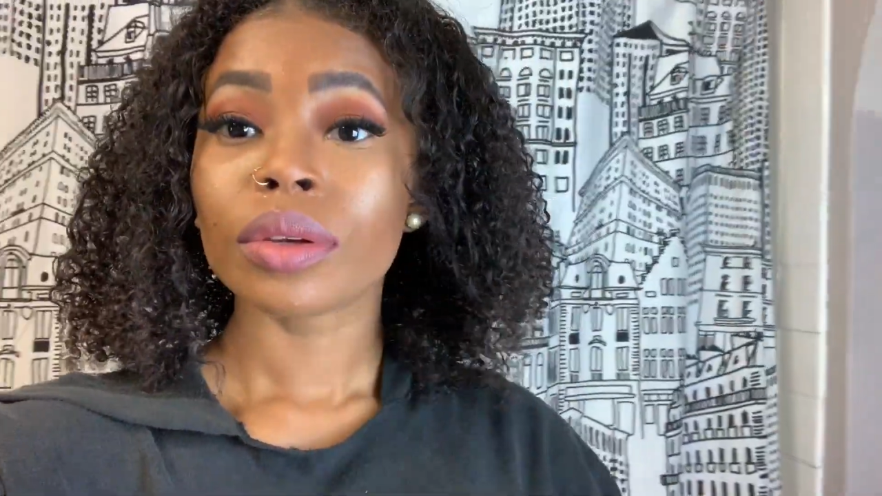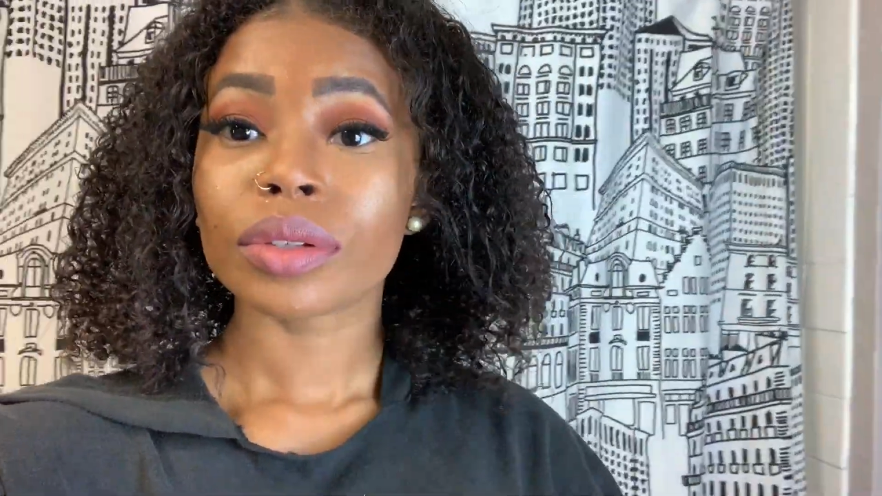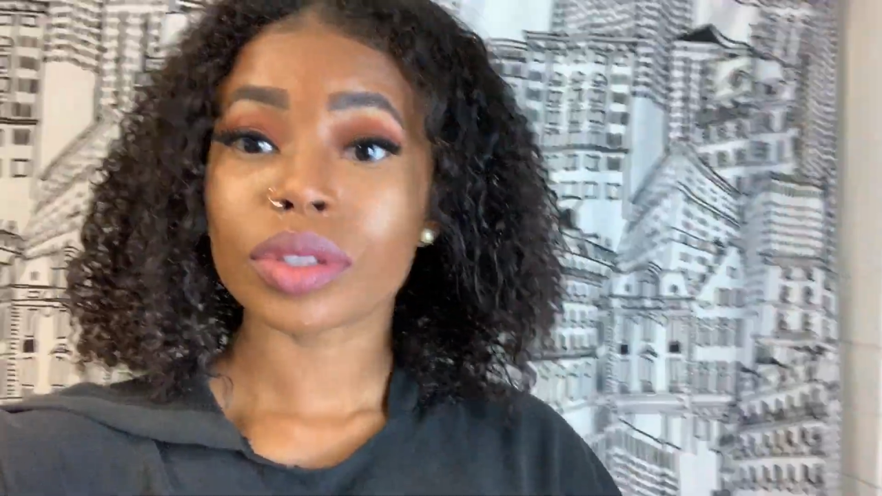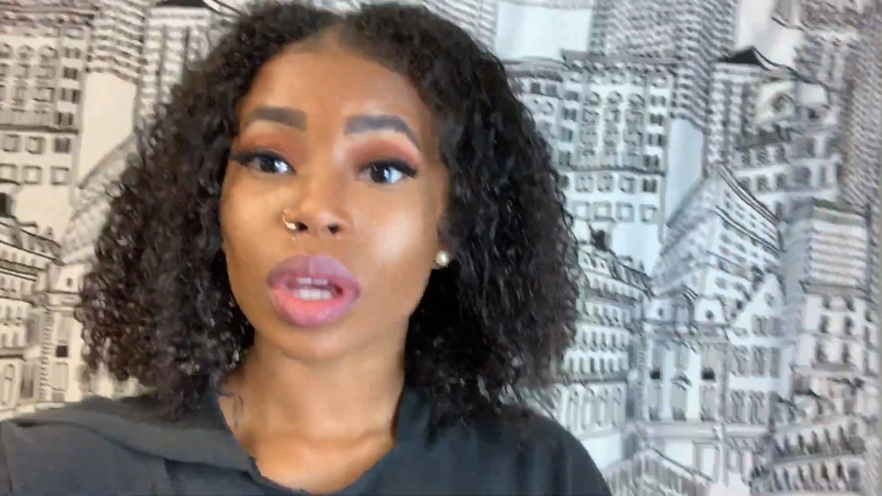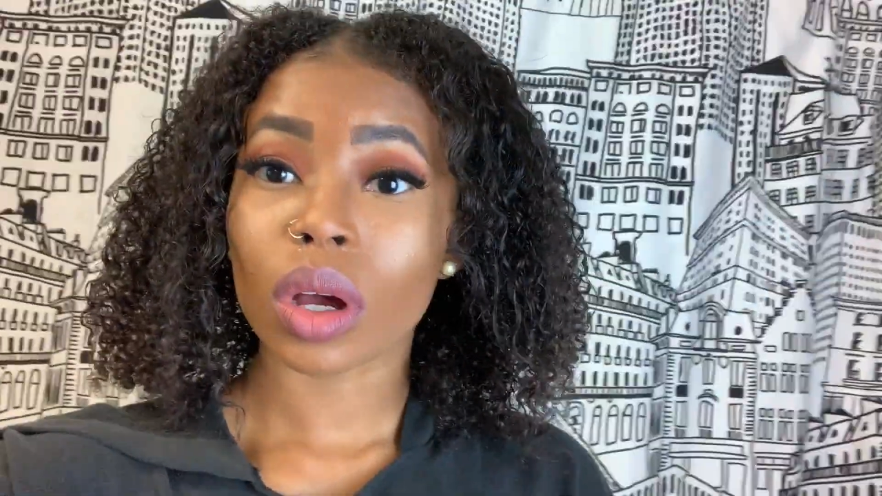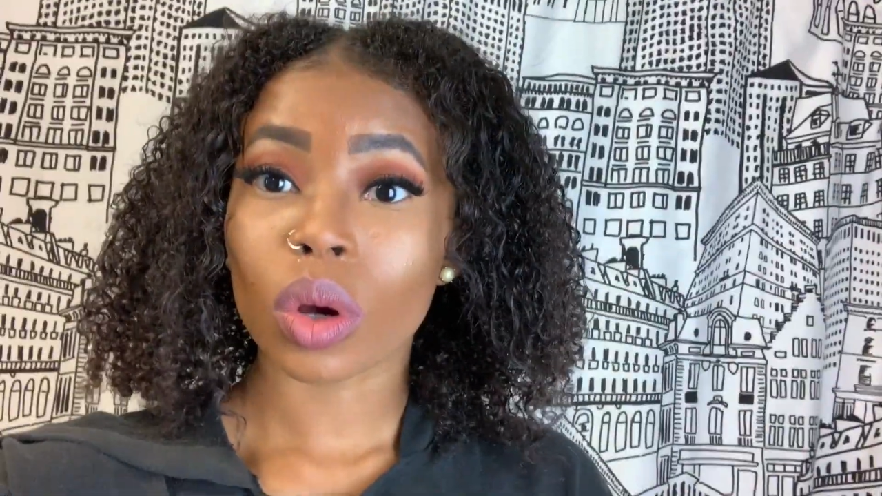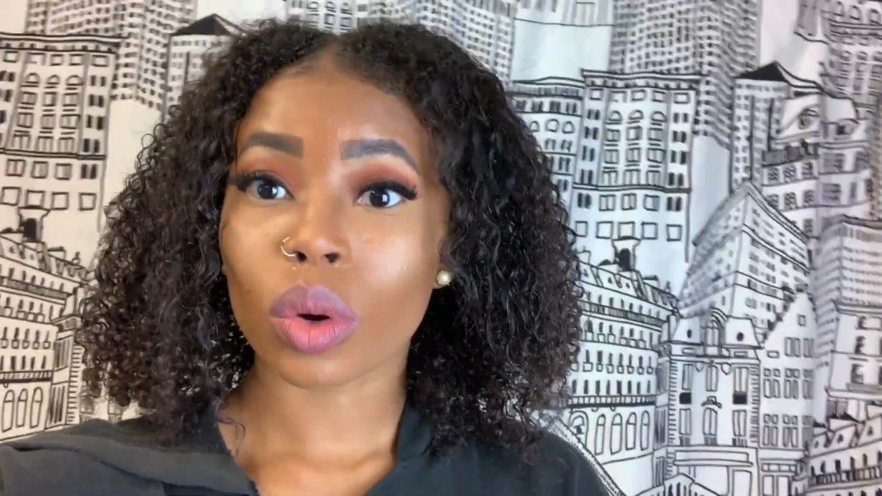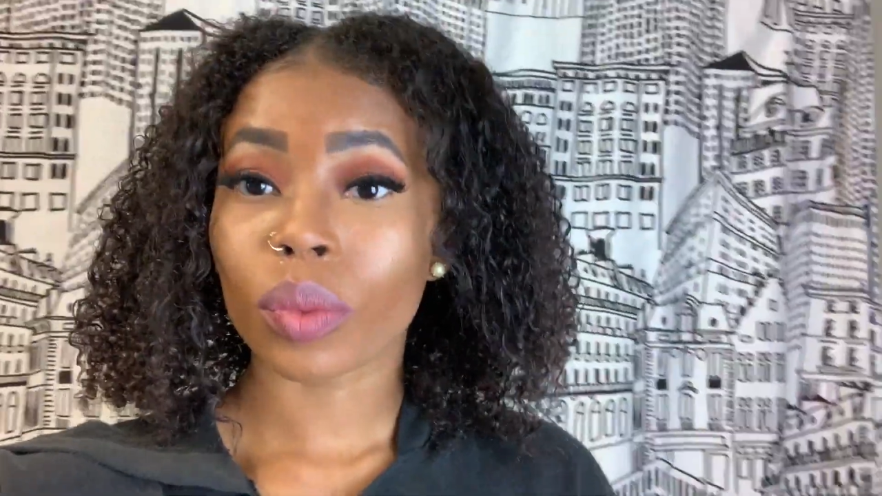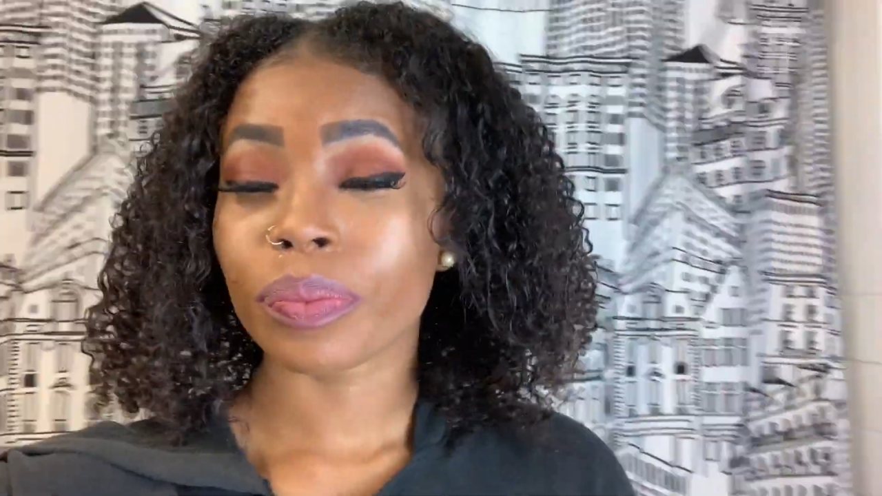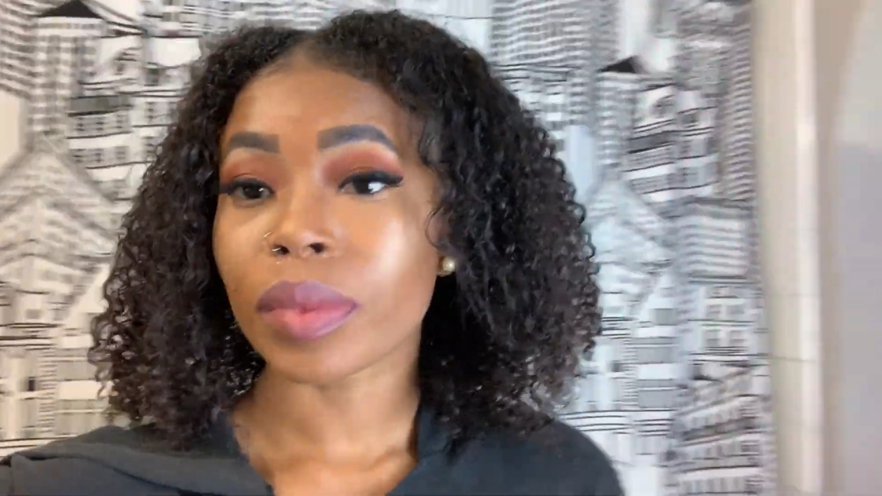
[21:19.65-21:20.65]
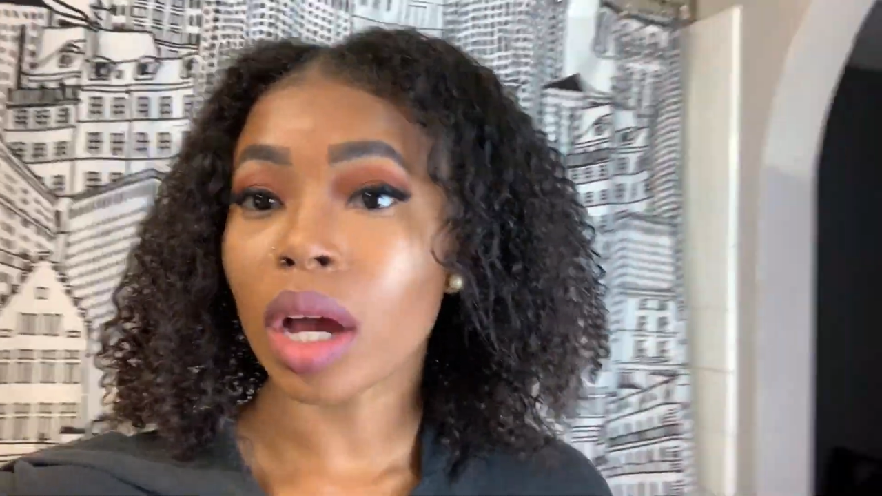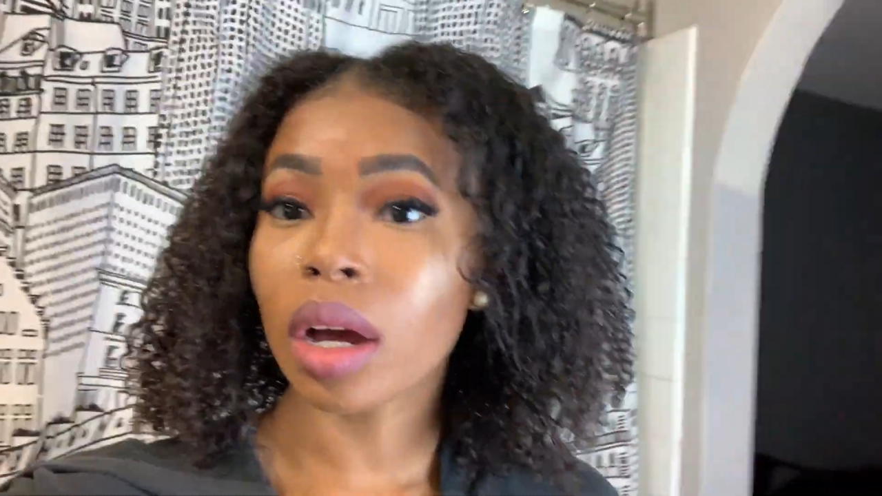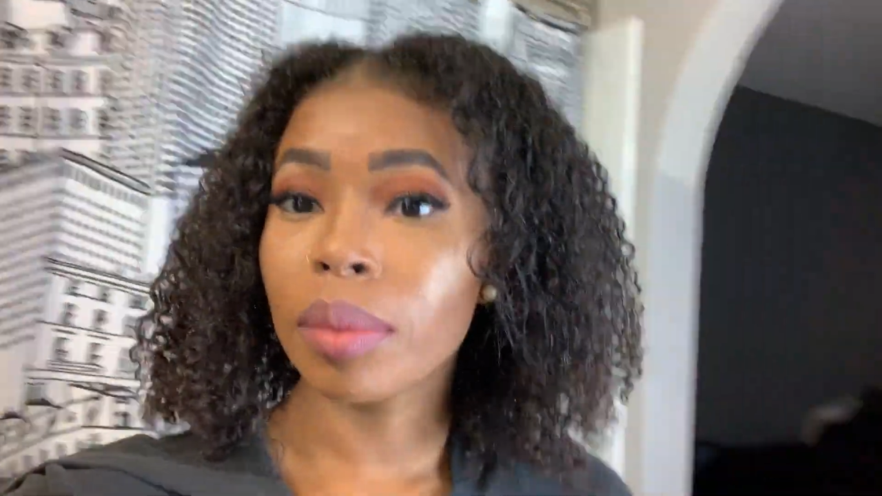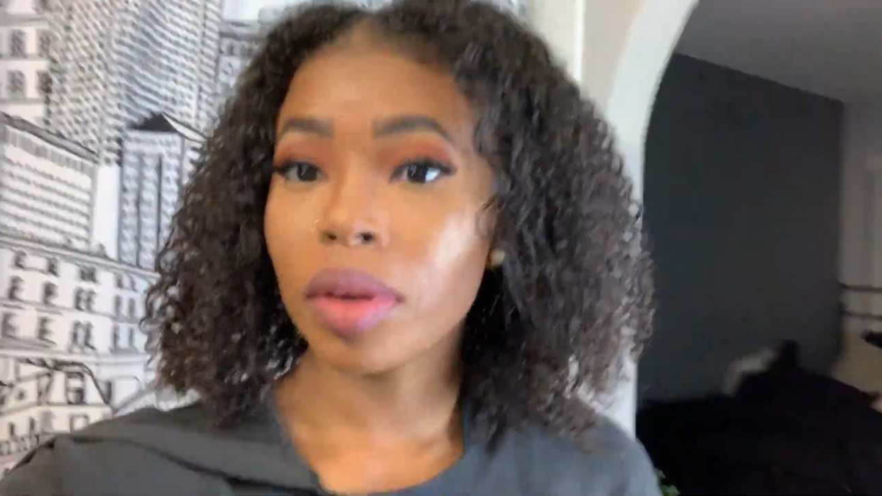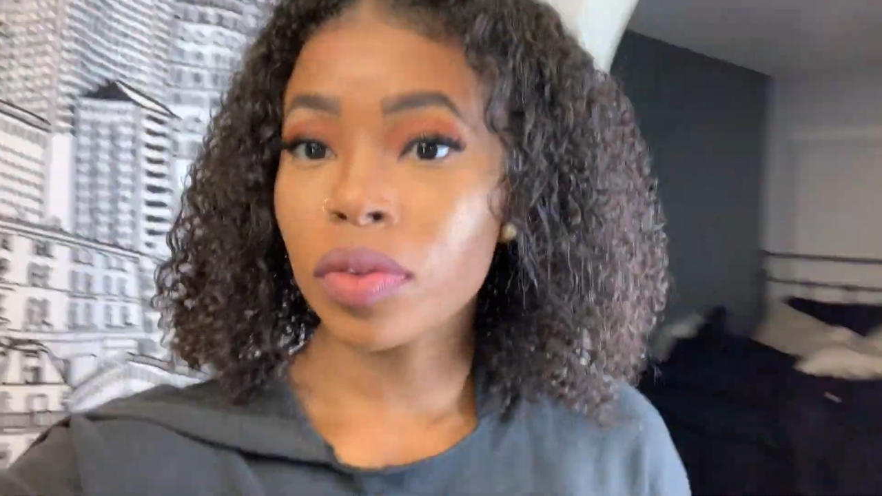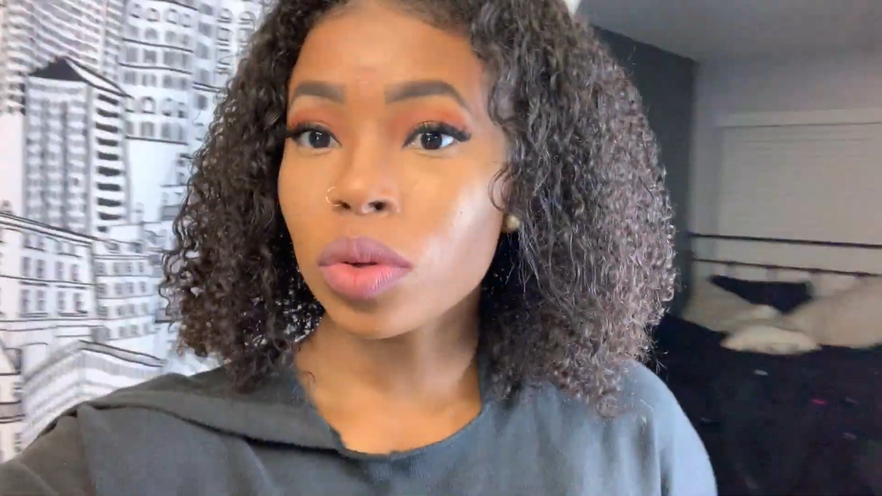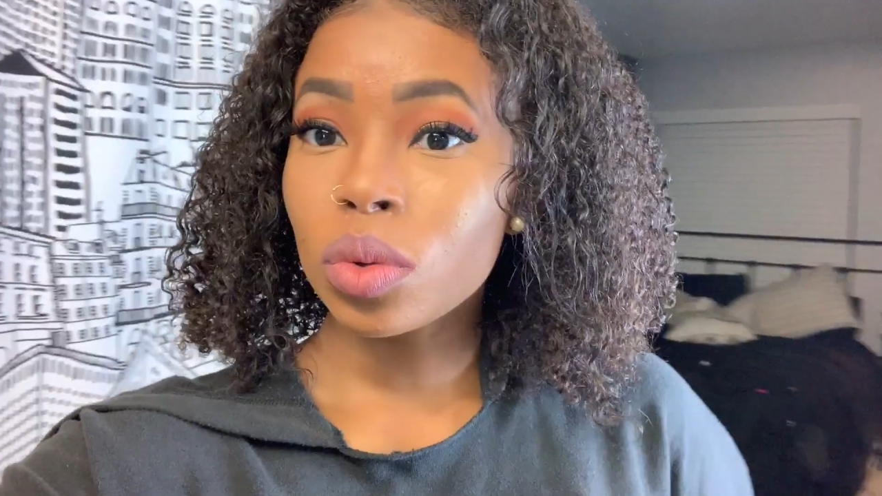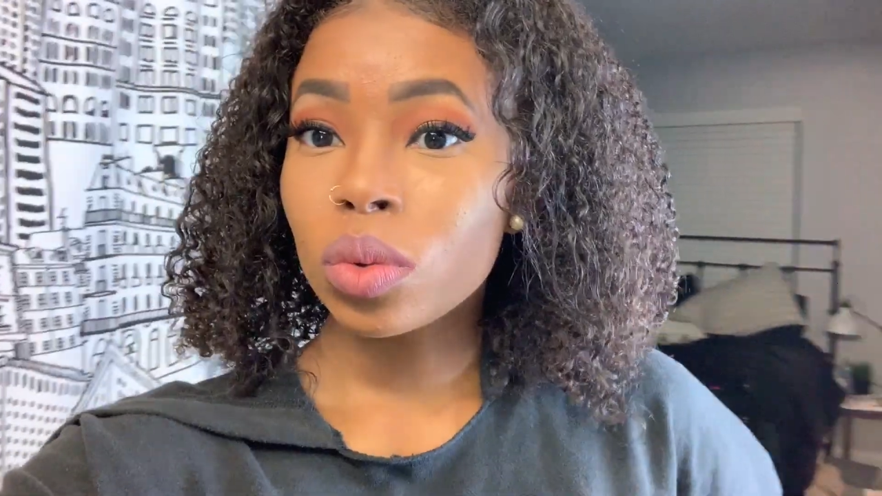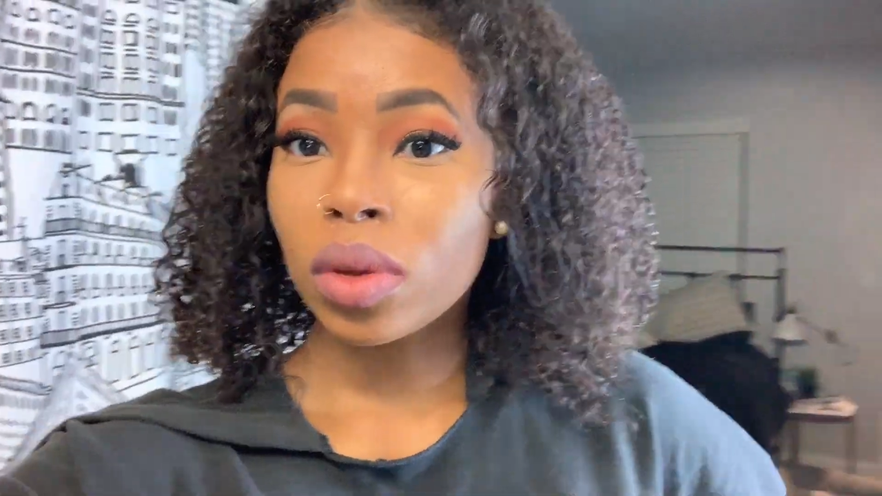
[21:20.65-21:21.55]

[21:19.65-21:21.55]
So if you